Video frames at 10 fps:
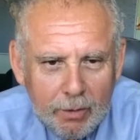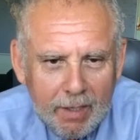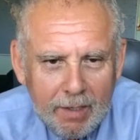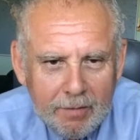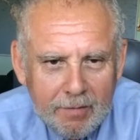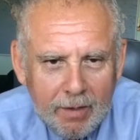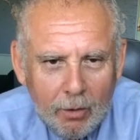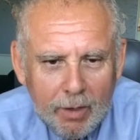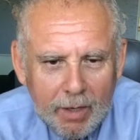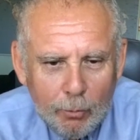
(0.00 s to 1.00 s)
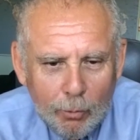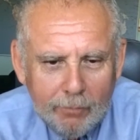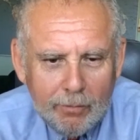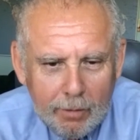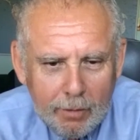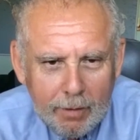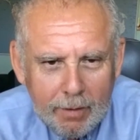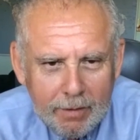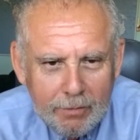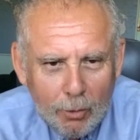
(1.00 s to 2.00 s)
can't say, okay, Rover,
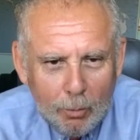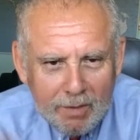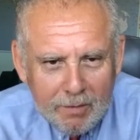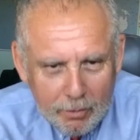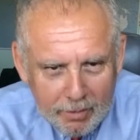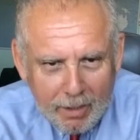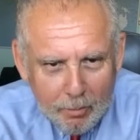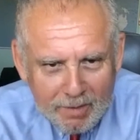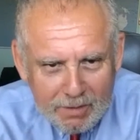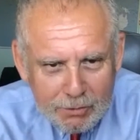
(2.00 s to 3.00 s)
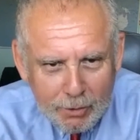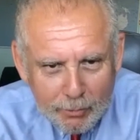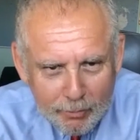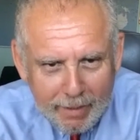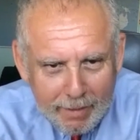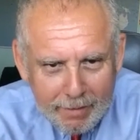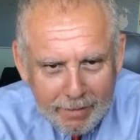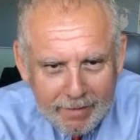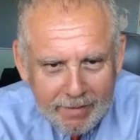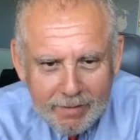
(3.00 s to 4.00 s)
don't bite. You're not going to bite these children, right?
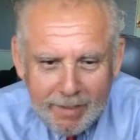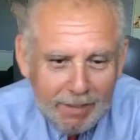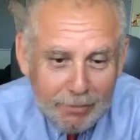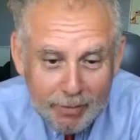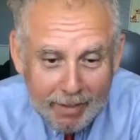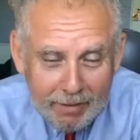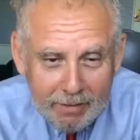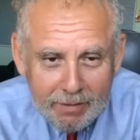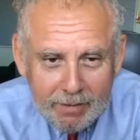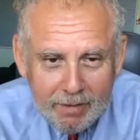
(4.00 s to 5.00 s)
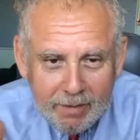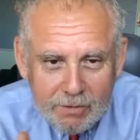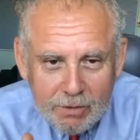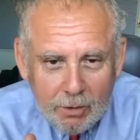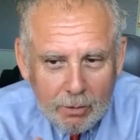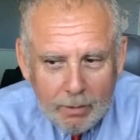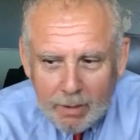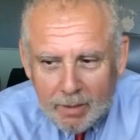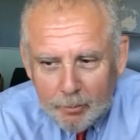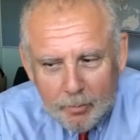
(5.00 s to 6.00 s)
You can't do that. And
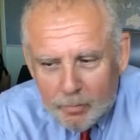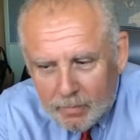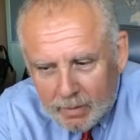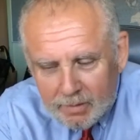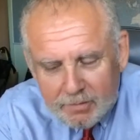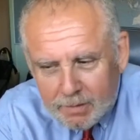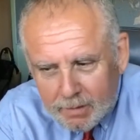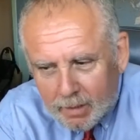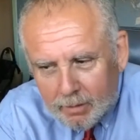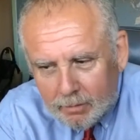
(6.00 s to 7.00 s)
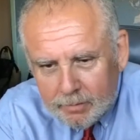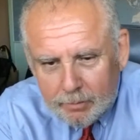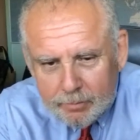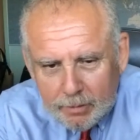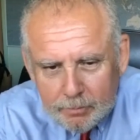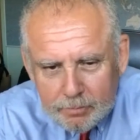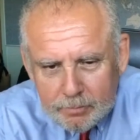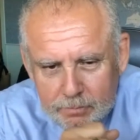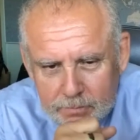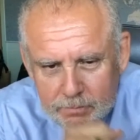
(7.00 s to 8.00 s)
so I said, no.
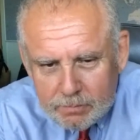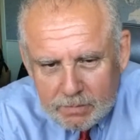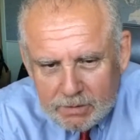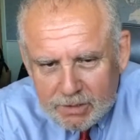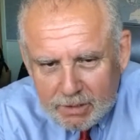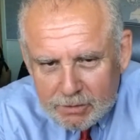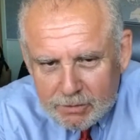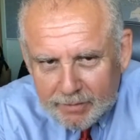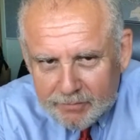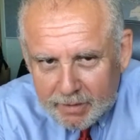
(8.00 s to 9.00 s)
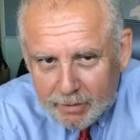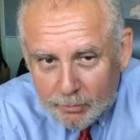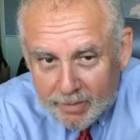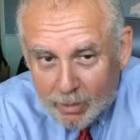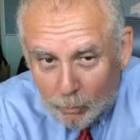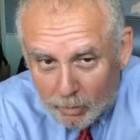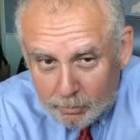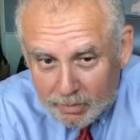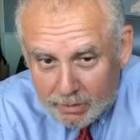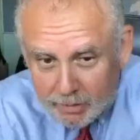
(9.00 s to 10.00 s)
The judge is going to have to hear that
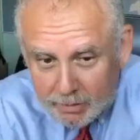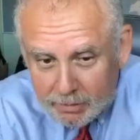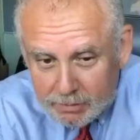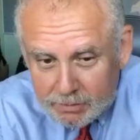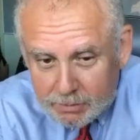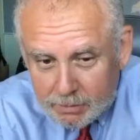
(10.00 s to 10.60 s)
one because